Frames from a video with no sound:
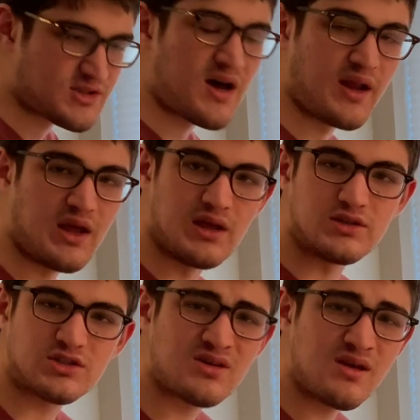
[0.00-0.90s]
got a
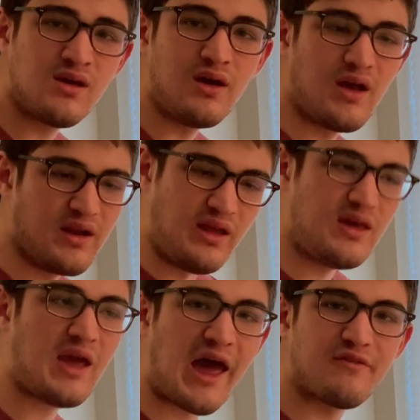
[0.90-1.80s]
C, an
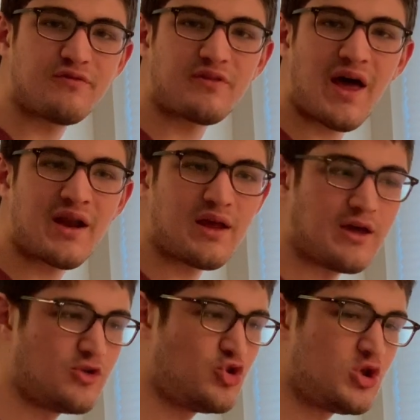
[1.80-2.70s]
E half flat, a
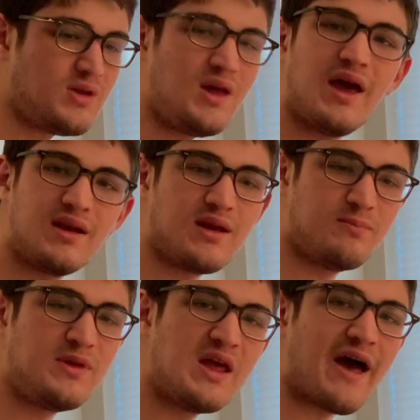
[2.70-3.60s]
G, and a
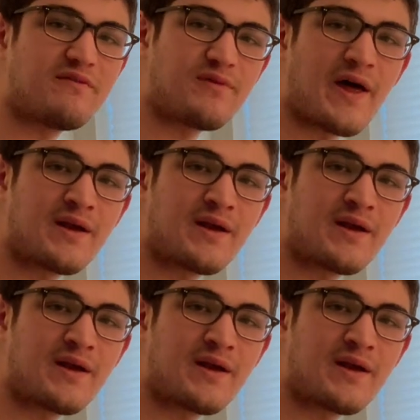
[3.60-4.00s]
B half flat.